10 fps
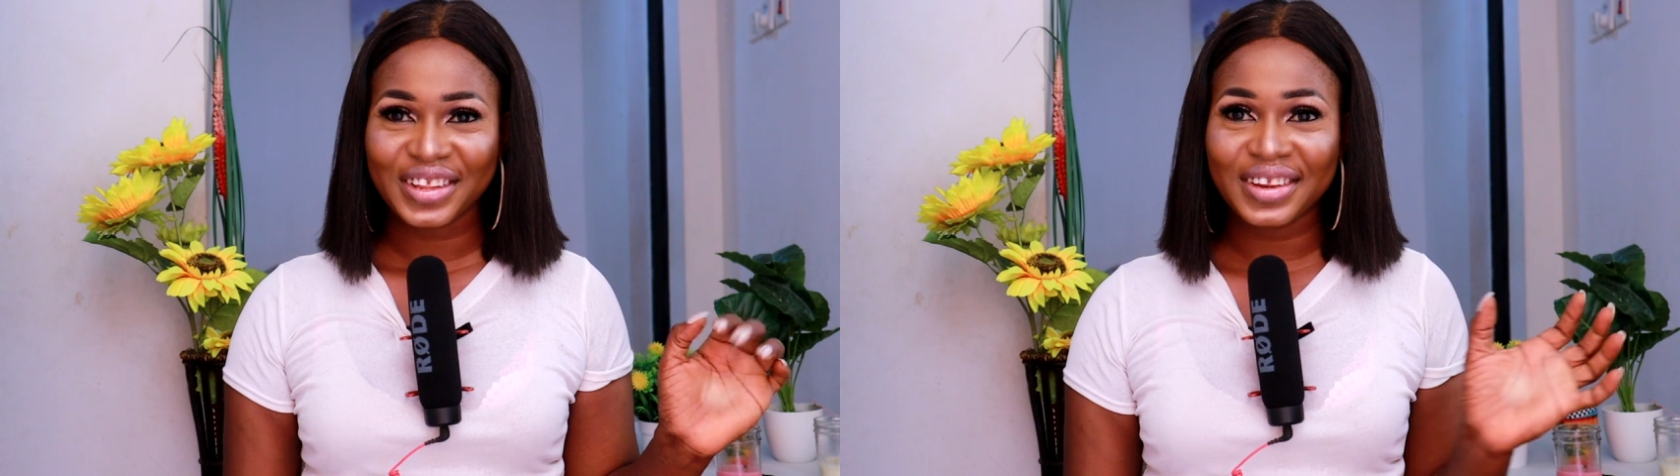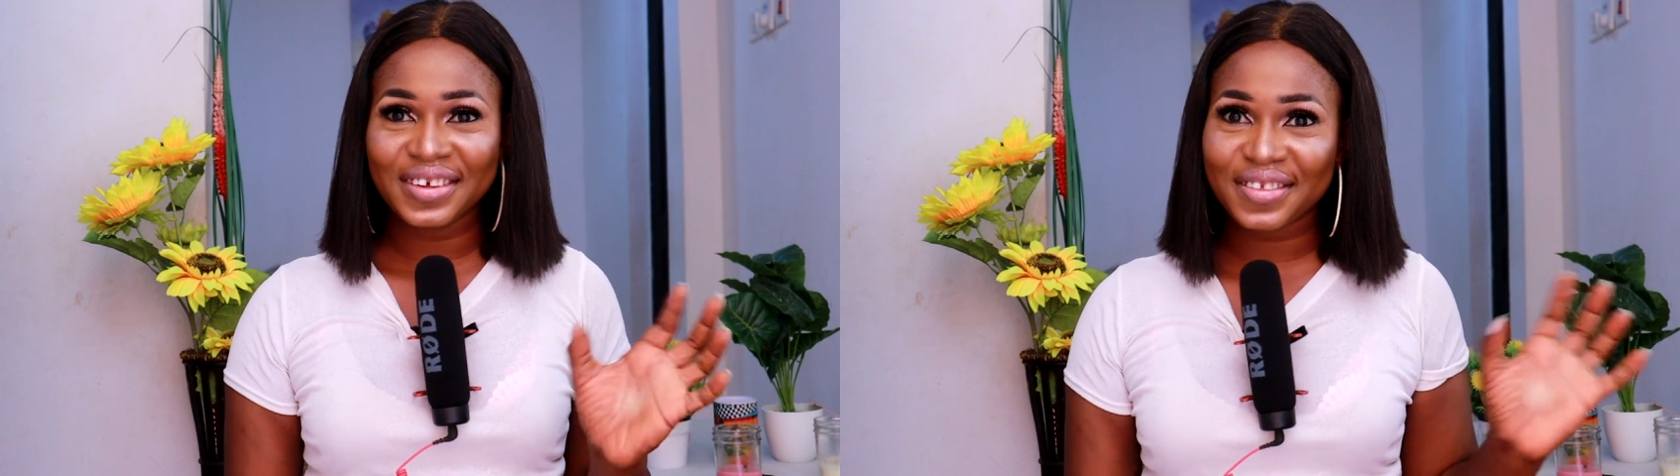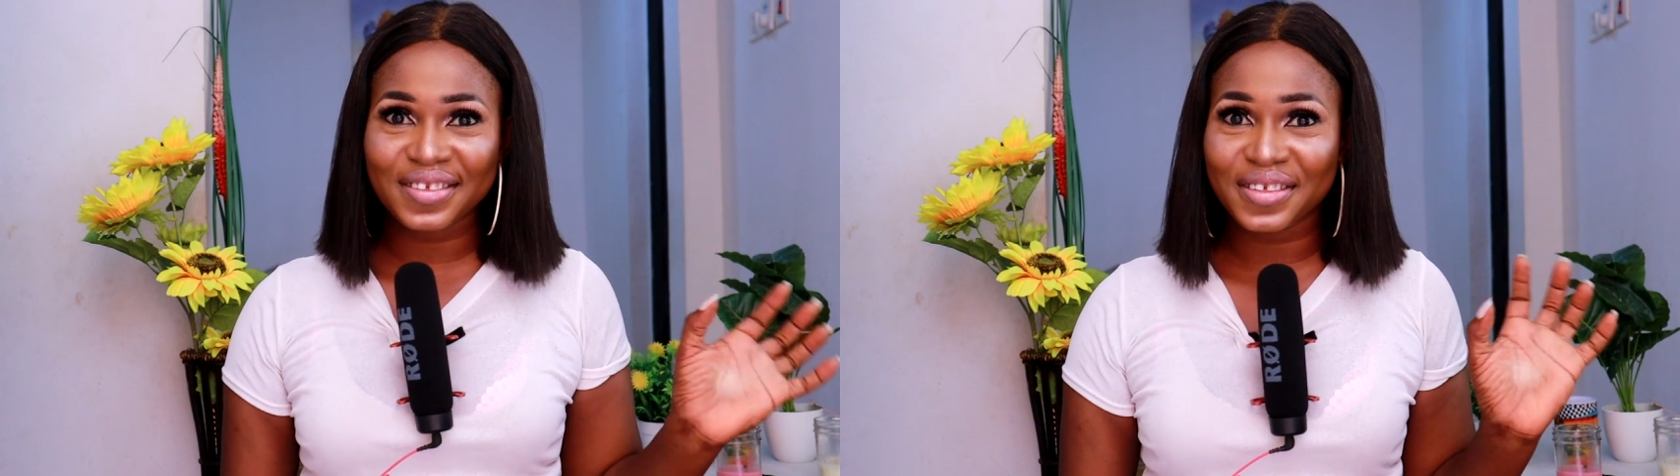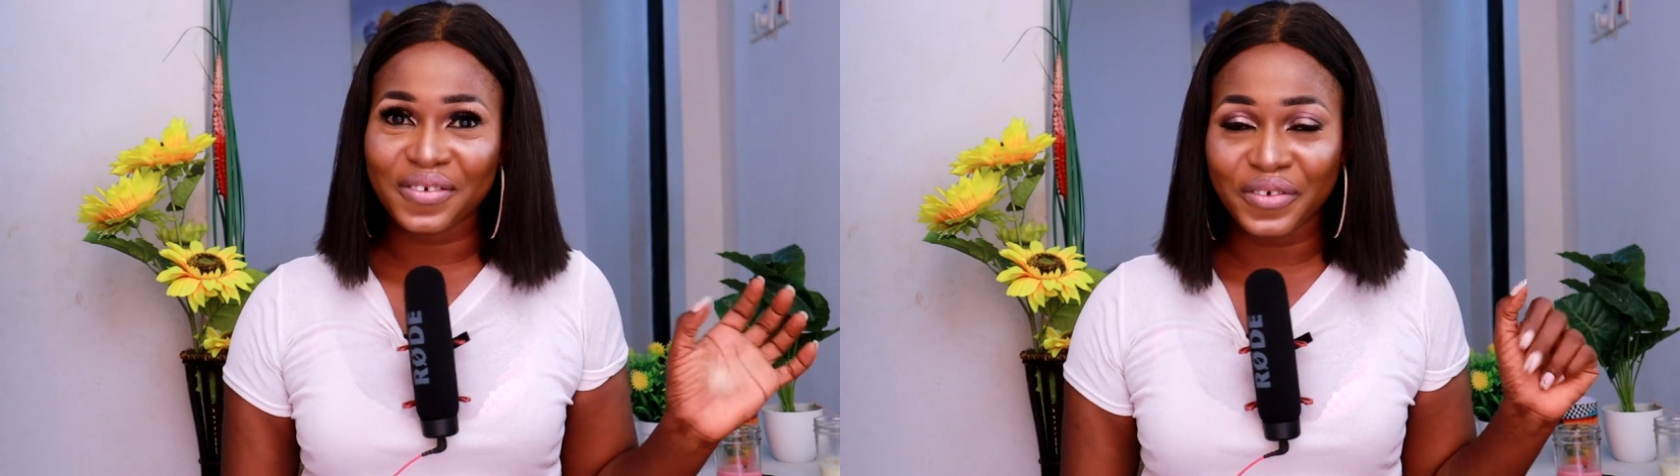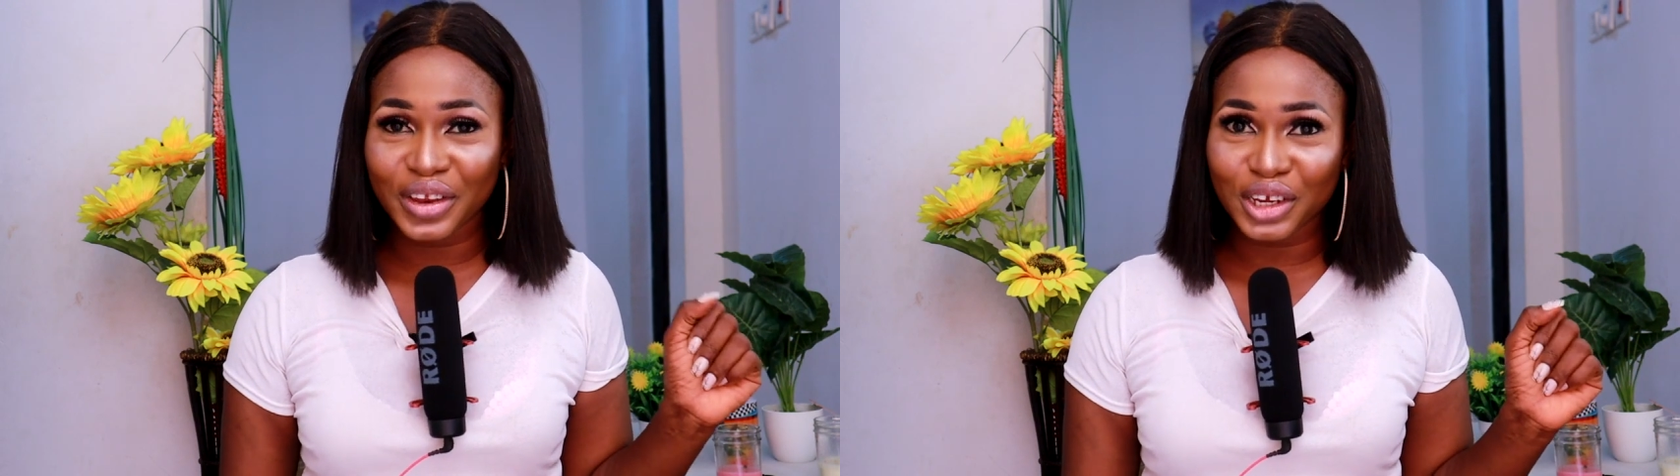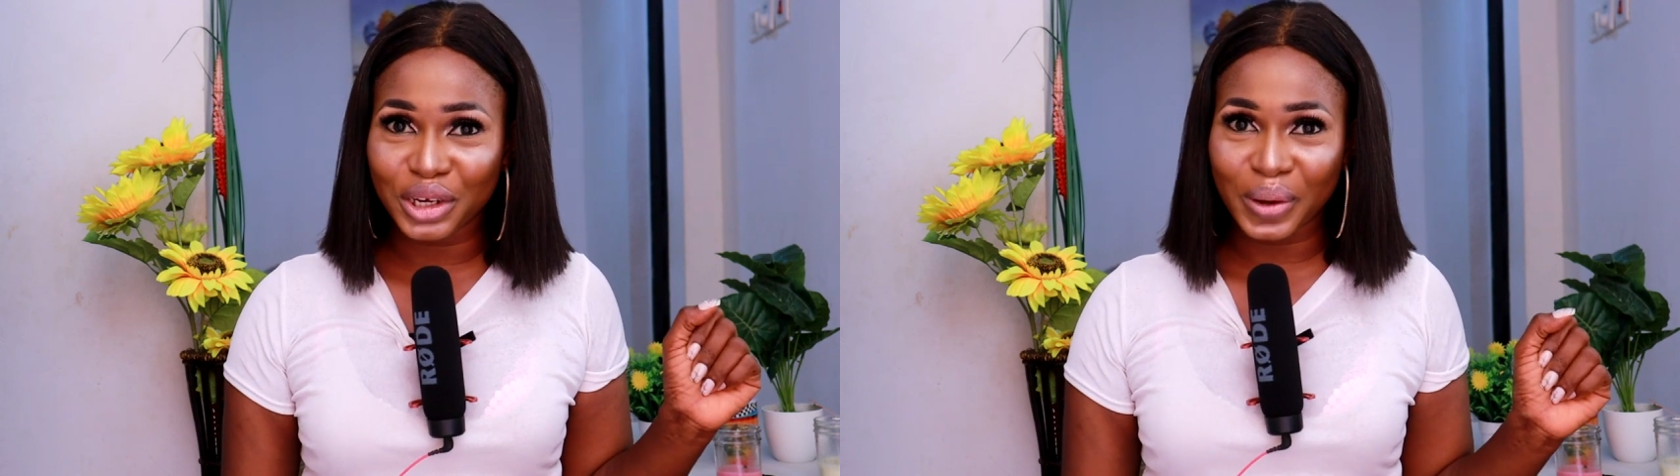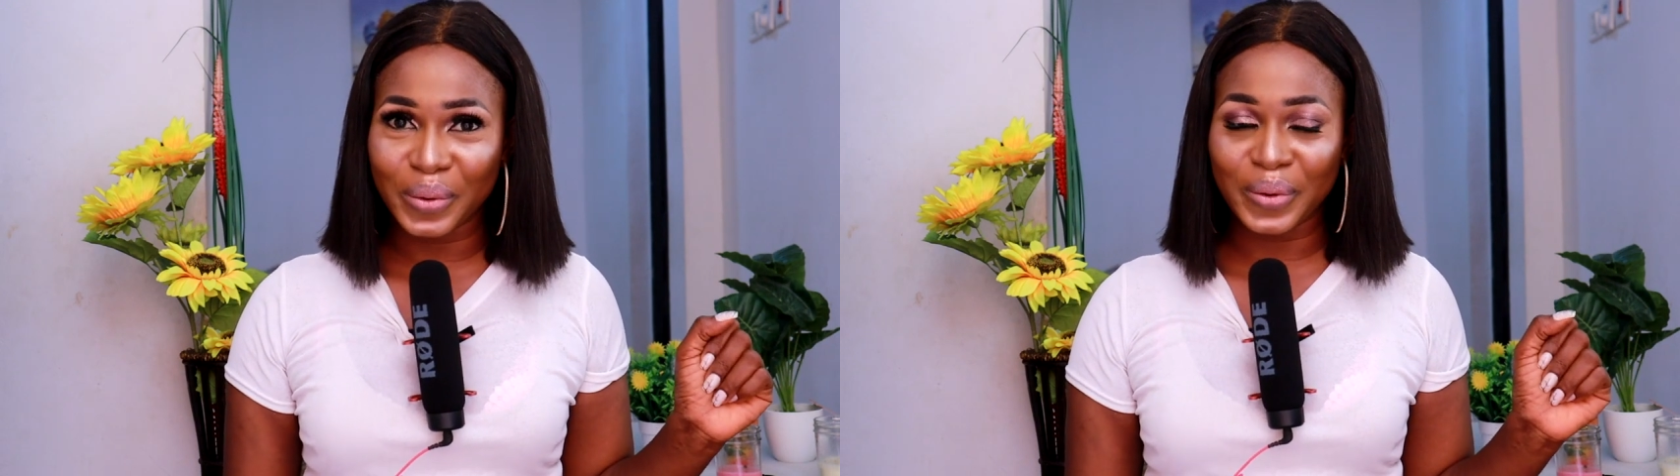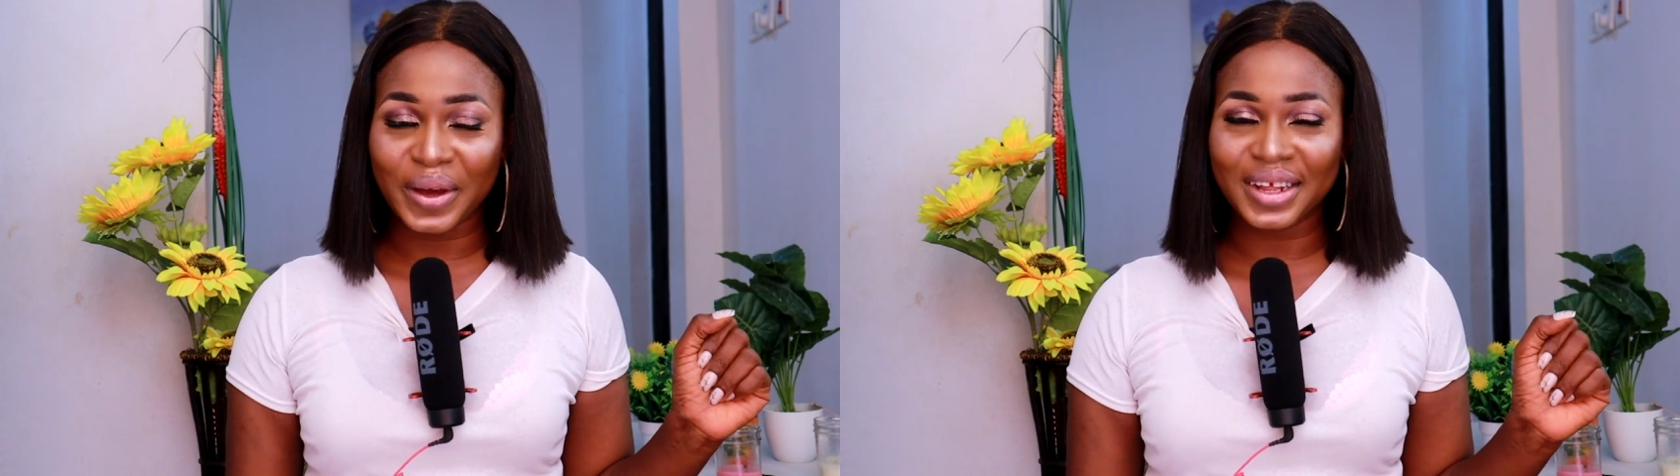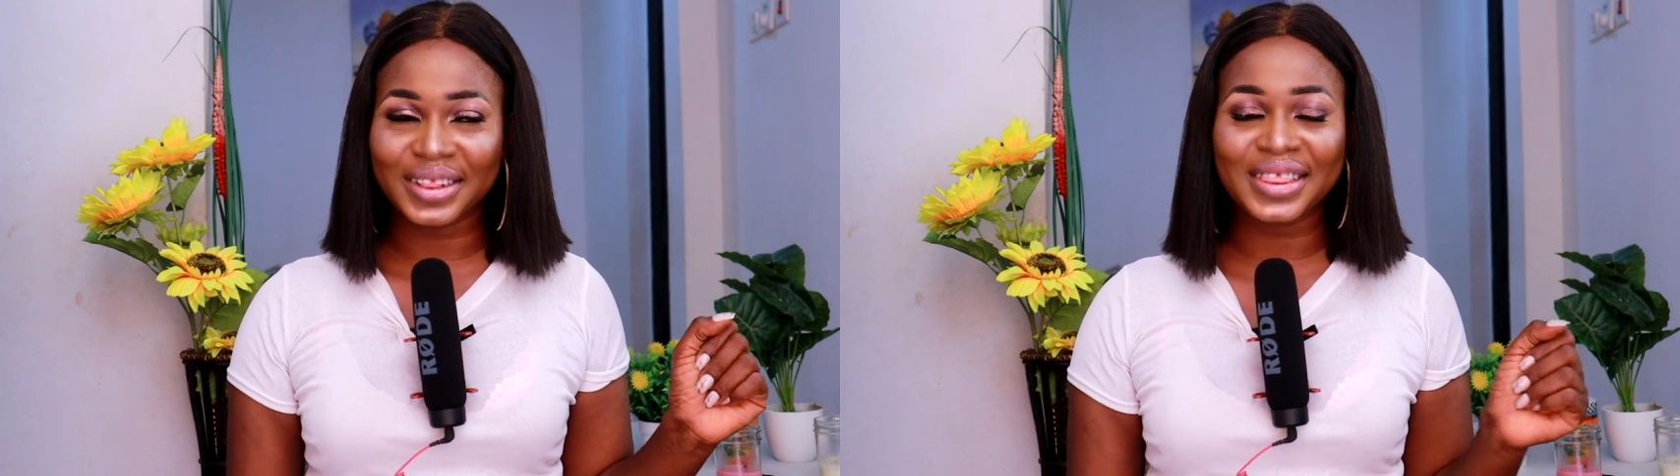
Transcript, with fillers: This is the finished look.